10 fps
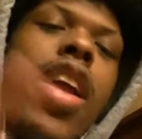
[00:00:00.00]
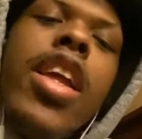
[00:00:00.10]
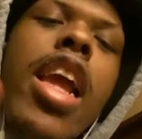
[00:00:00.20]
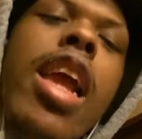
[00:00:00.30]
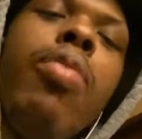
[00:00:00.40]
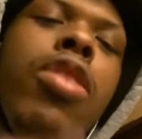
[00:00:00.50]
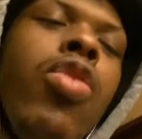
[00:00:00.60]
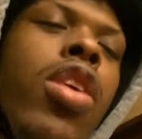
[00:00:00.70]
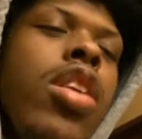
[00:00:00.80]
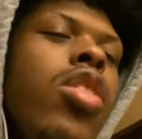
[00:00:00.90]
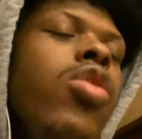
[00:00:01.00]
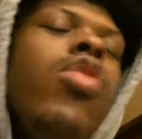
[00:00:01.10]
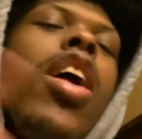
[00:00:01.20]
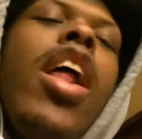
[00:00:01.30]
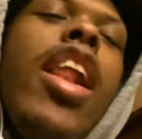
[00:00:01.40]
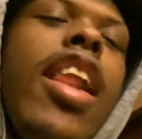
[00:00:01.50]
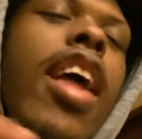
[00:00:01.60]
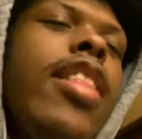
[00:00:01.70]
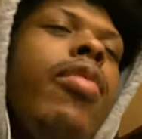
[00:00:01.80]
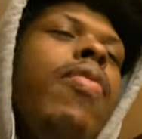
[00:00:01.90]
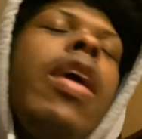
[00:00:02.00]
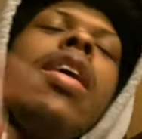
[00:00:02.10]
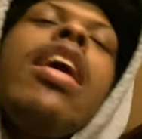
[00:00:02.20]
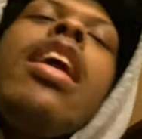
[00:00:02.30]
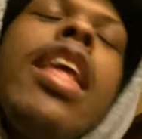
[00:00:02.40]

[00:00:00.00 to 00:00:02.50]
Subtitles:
Keep doing you and let them hate.